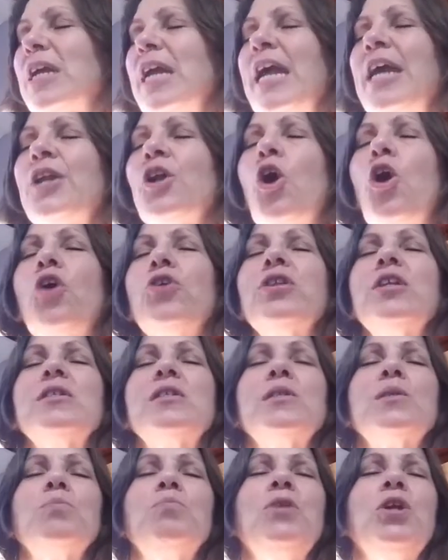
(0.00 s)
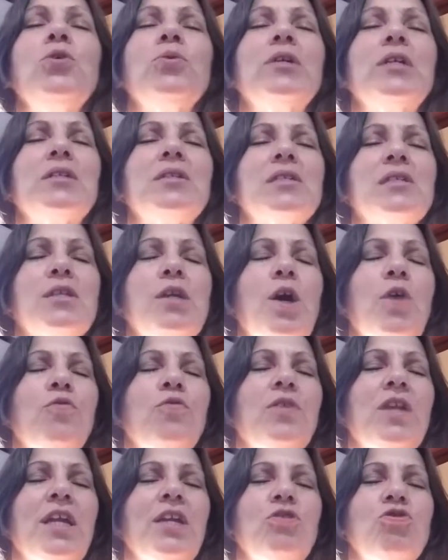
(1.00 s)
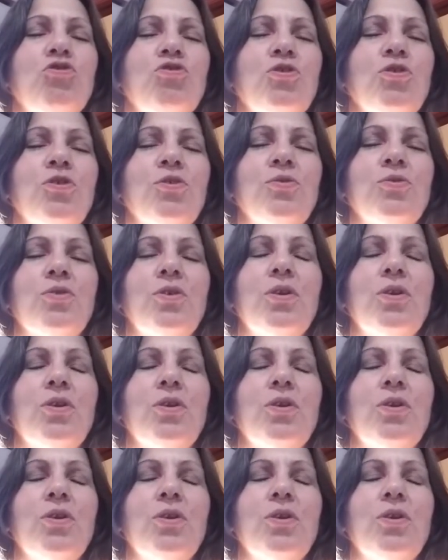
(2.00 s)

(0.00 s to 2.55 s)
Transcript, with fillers: and all the spirits of nature.